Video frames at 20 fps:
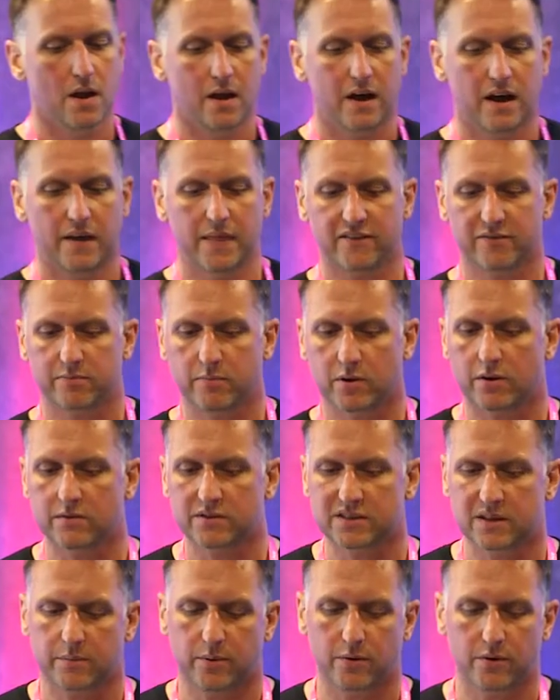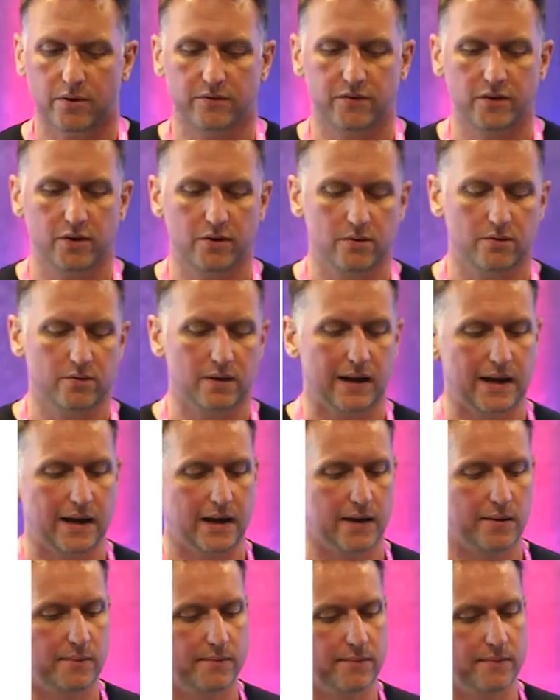And then from a content point of view,
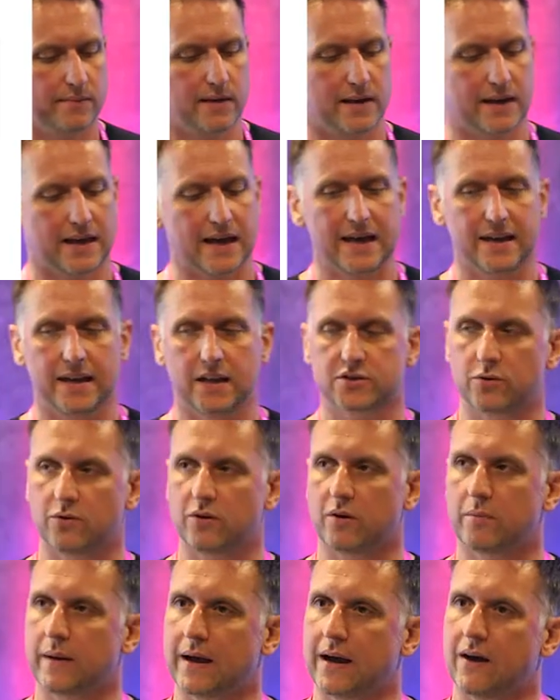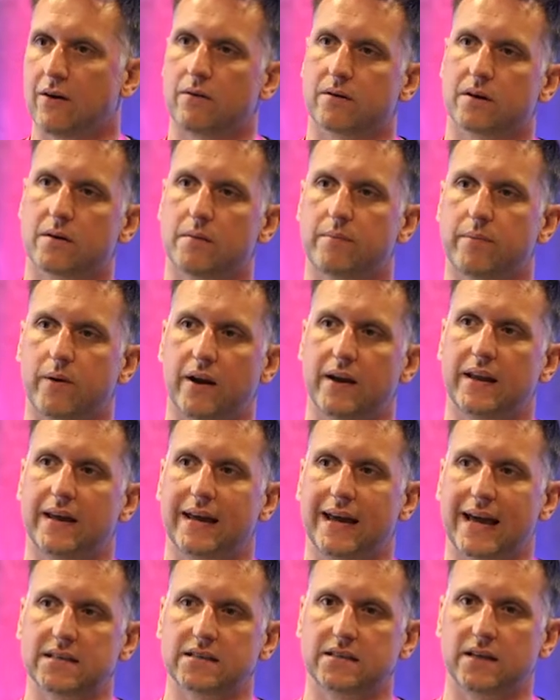again, it's all about
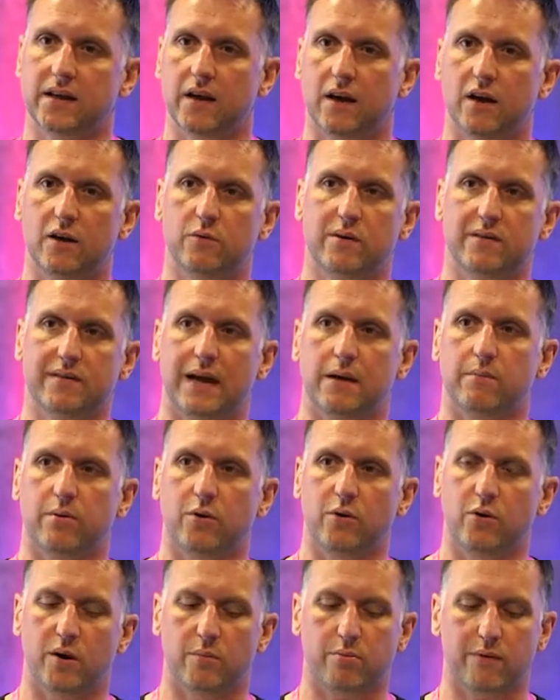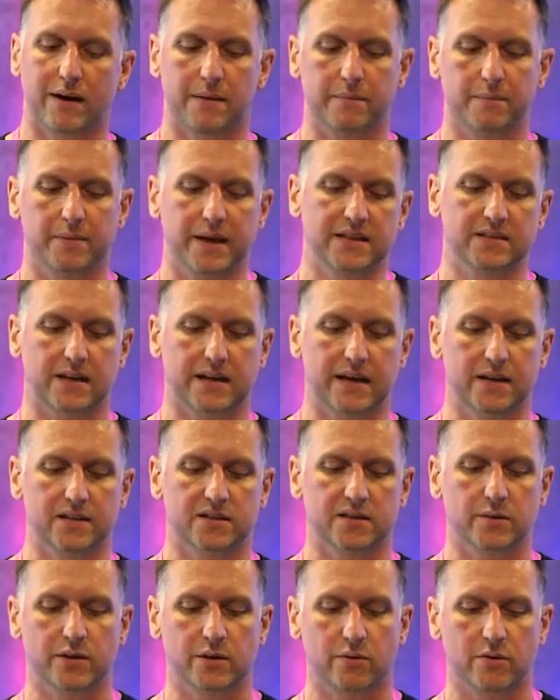combining SEO with that employer brand piece, okay?
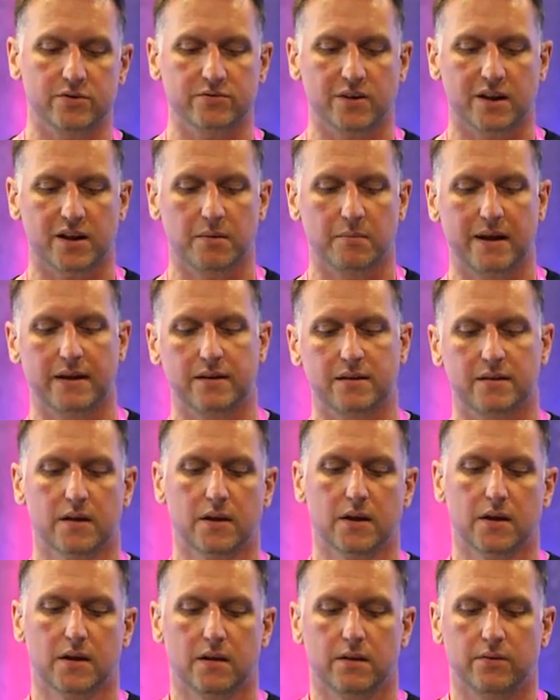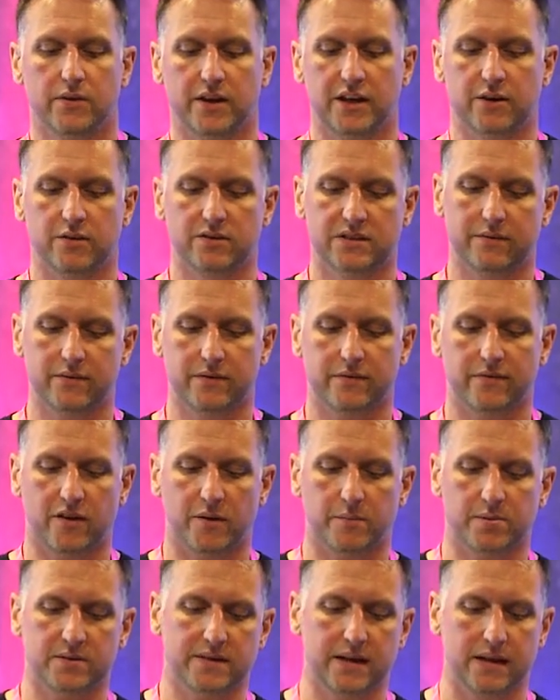So we'd always recommend that you do
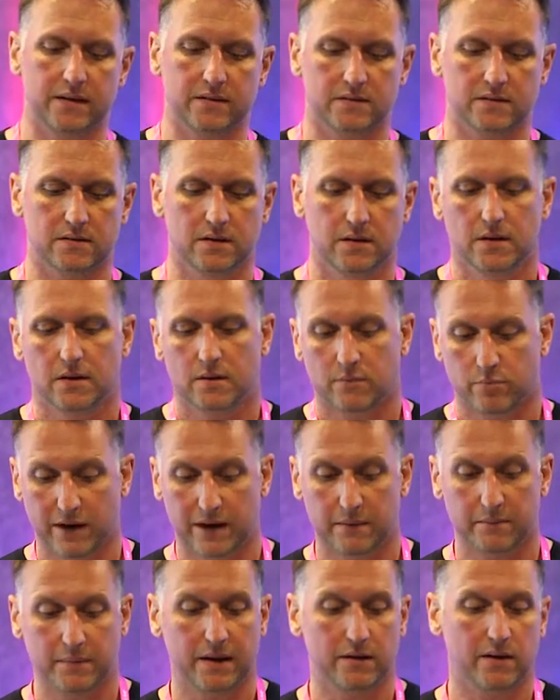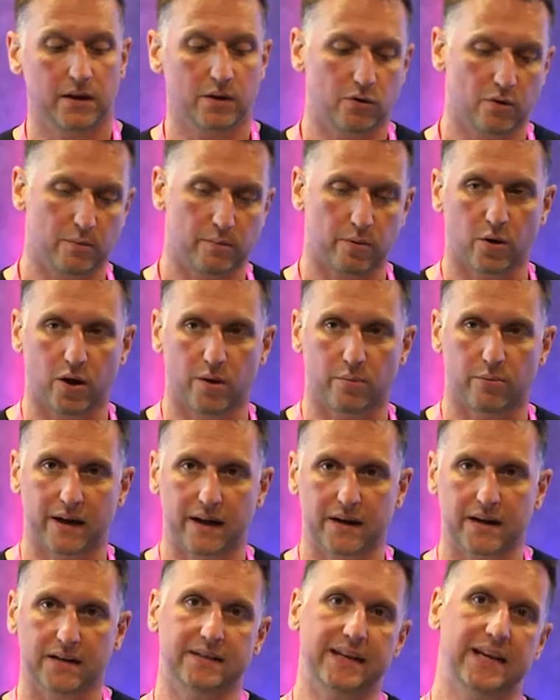75% brand building or employer
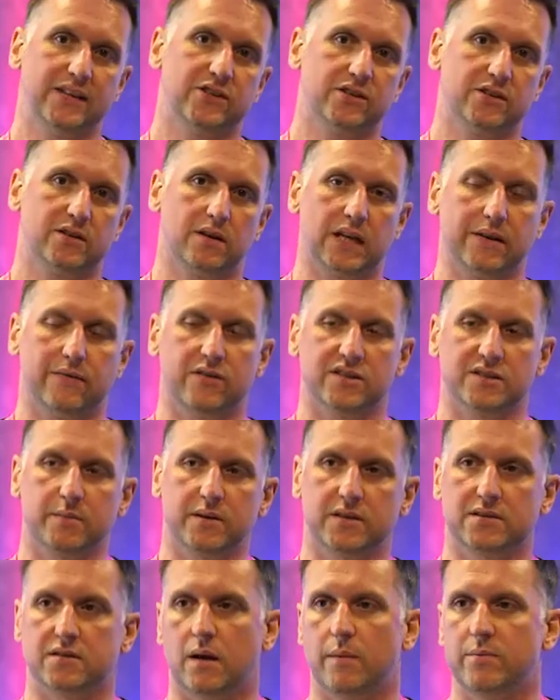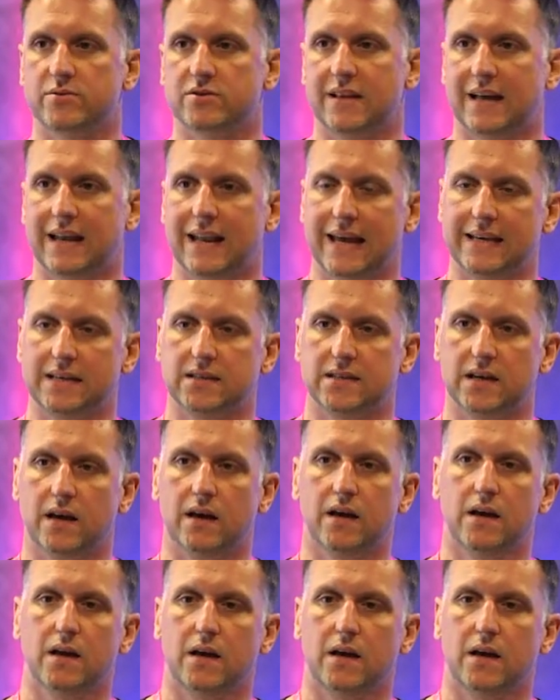brand. Deej is going to give us some examples of that later.